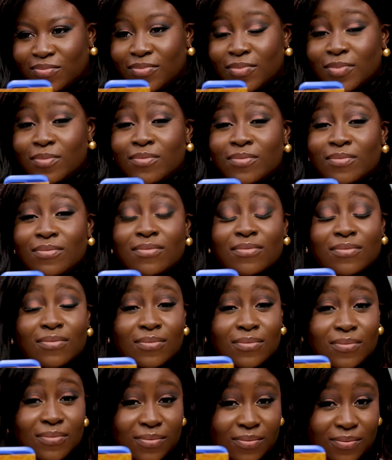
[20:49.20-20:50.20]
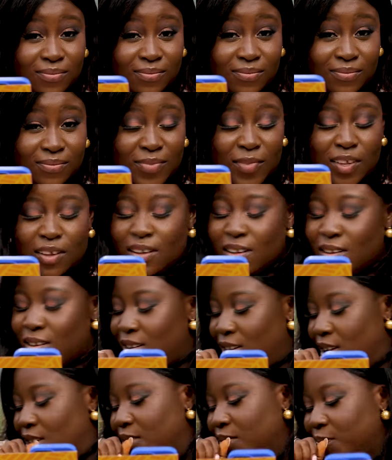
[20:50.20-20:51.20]
people, it
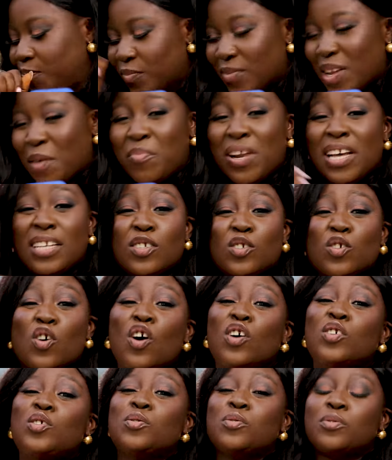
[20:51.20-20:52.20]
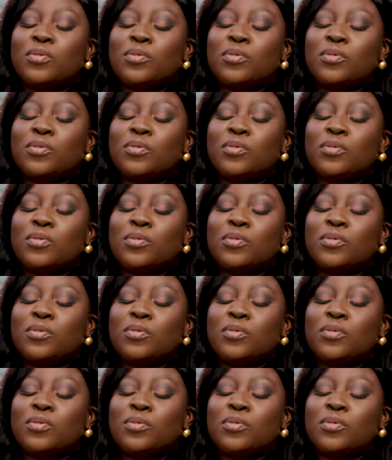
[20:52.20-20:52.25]
doesn't go beyond that, you know.